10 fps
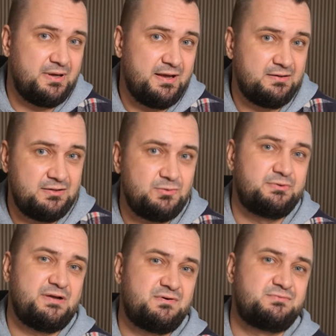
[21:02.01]
and it'll
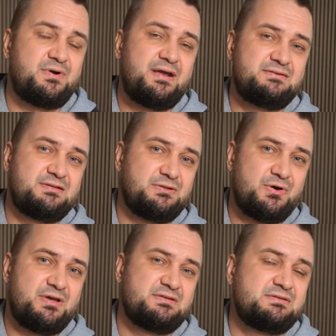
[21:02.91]
never raise the
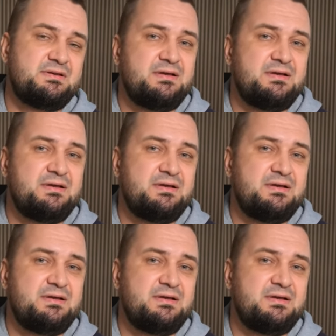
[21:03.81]
noise